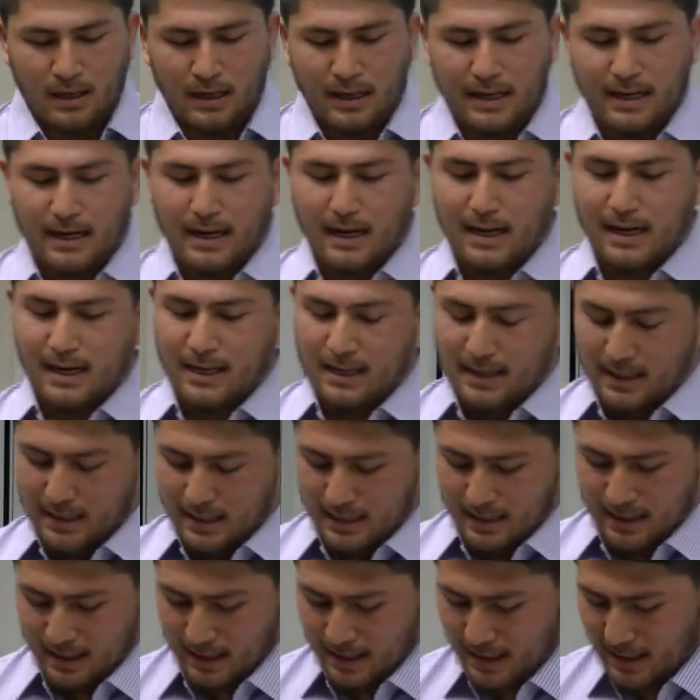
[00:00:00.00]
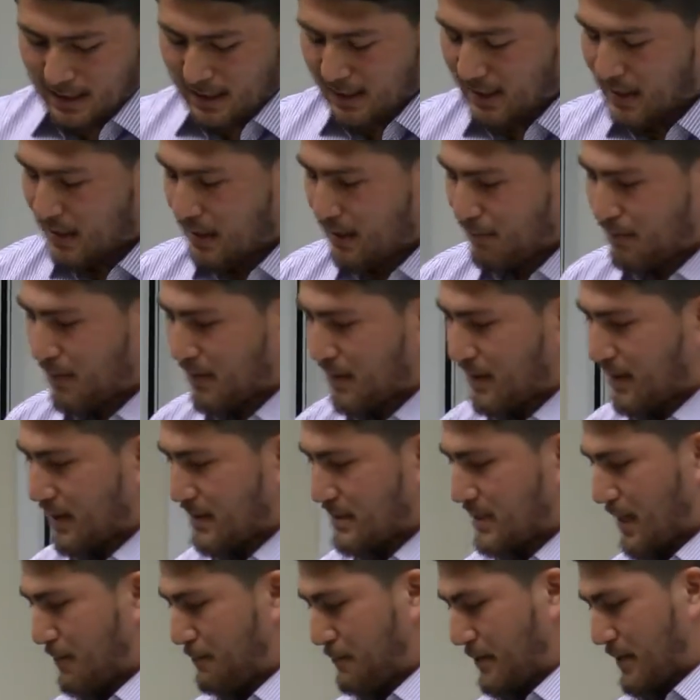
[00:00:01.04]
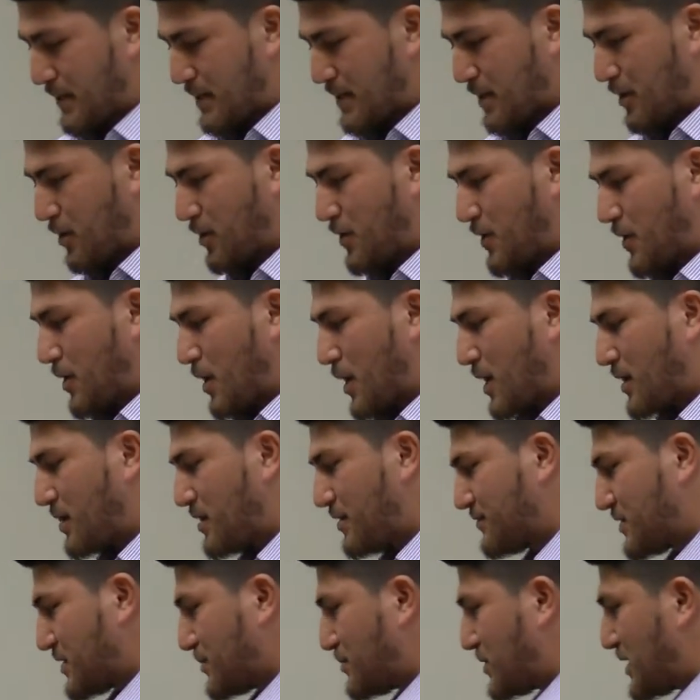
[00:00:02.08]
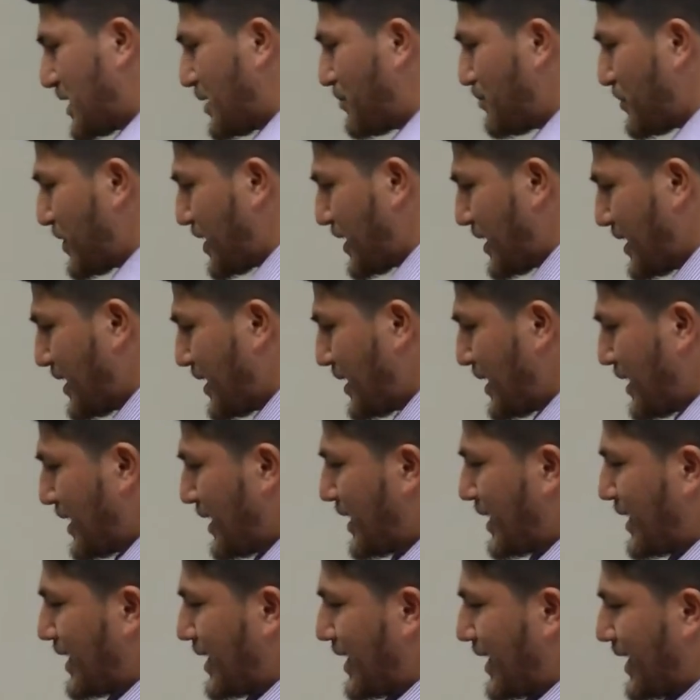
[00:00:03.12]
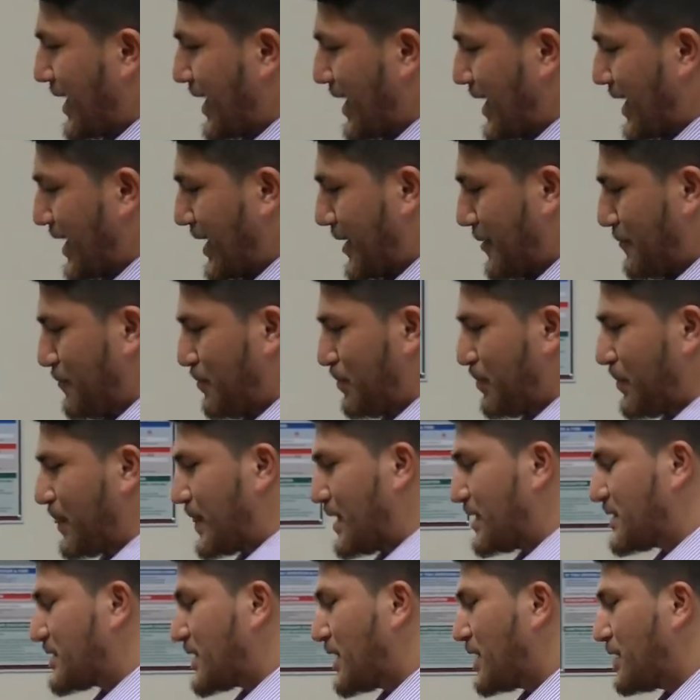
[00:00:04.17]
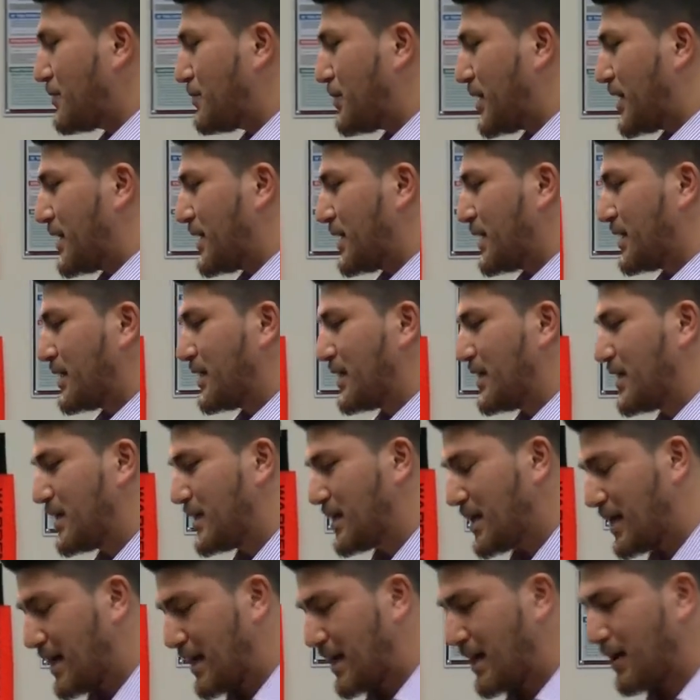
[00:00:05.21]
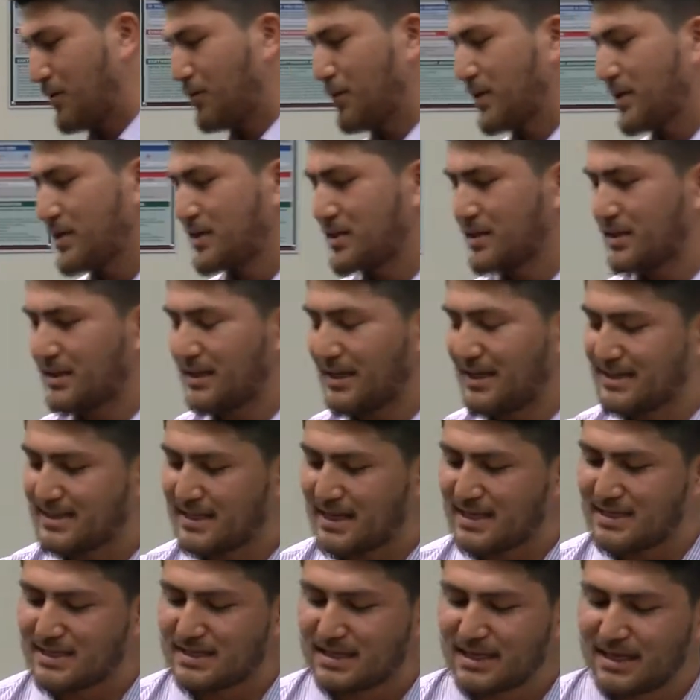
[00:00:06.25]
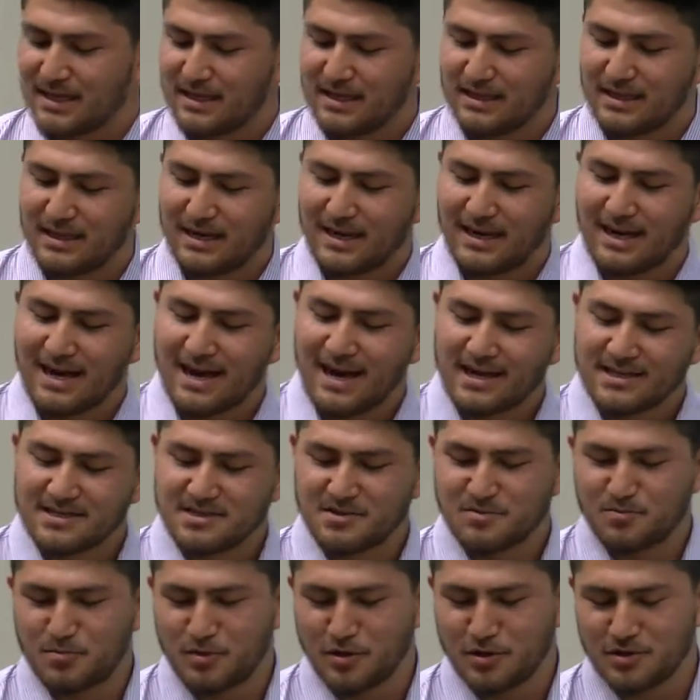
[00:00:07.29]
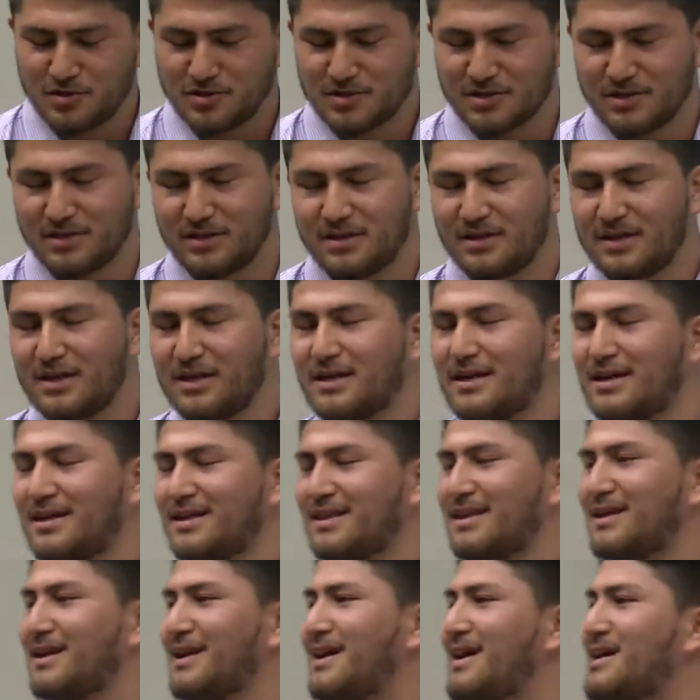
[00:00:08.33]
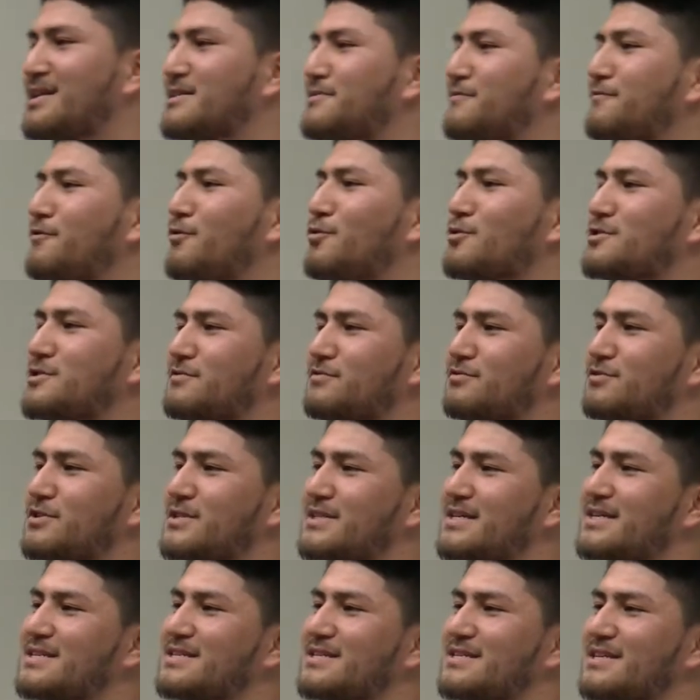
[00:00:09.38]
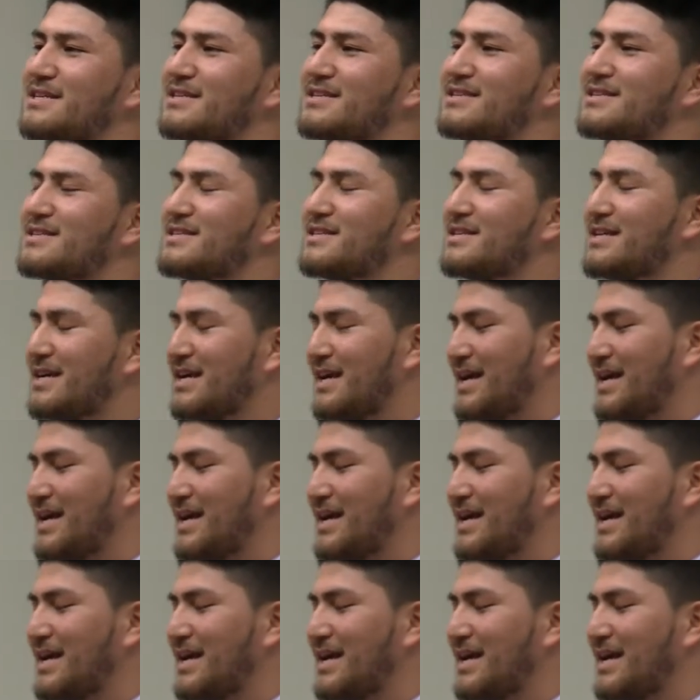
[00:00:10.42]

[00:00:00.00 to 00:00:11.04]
And another couple of things happened. On 9th of September, the Taliban went and assassinated the last person, the last force of resistance